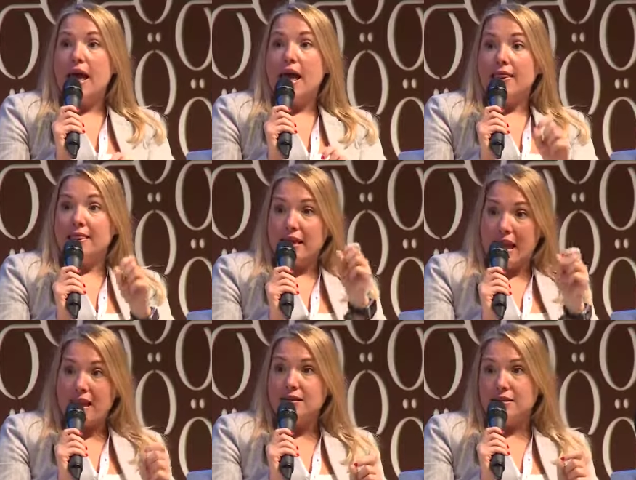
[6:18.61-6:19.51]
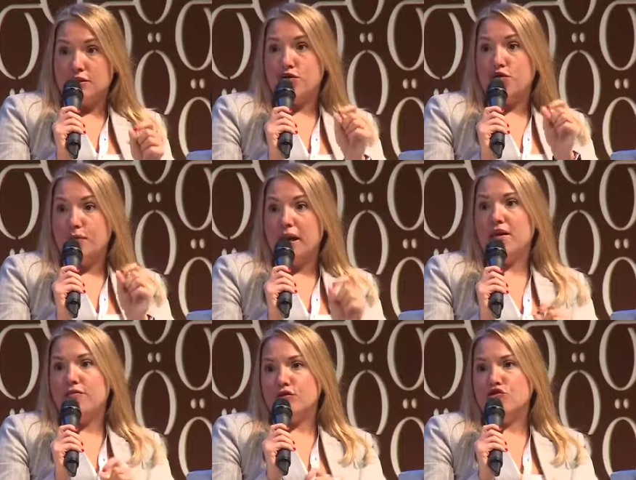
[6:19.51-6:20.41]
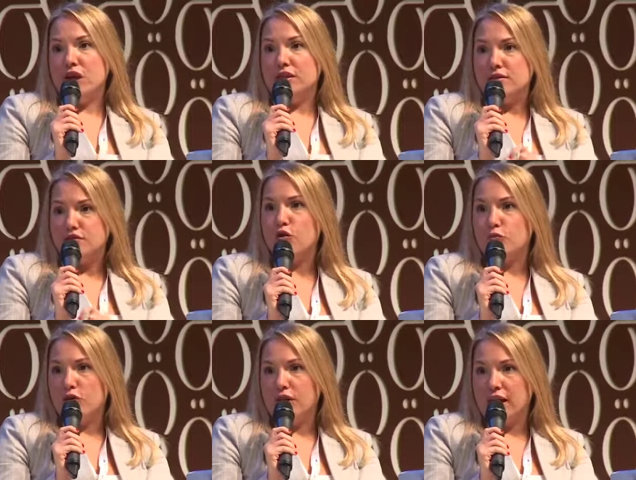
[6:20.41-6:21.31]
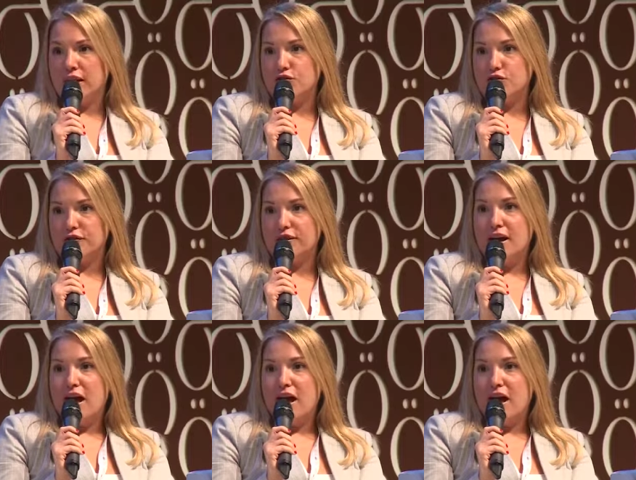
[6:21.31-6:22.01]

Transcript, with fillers: And the essence of behavior change is communication.